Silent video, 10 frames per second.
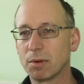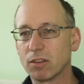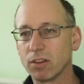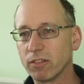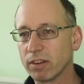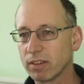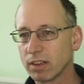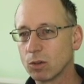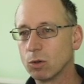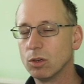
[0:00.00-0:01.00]
rounding
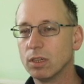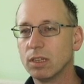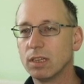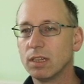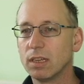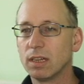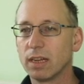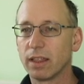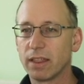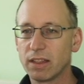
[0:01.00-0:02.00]
rectangle.
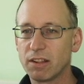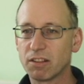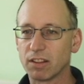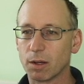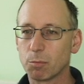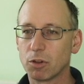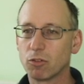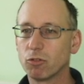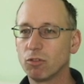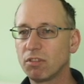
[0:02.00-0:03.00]
And then these are the
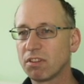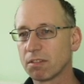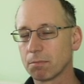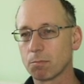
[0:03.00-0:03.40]
upload rules.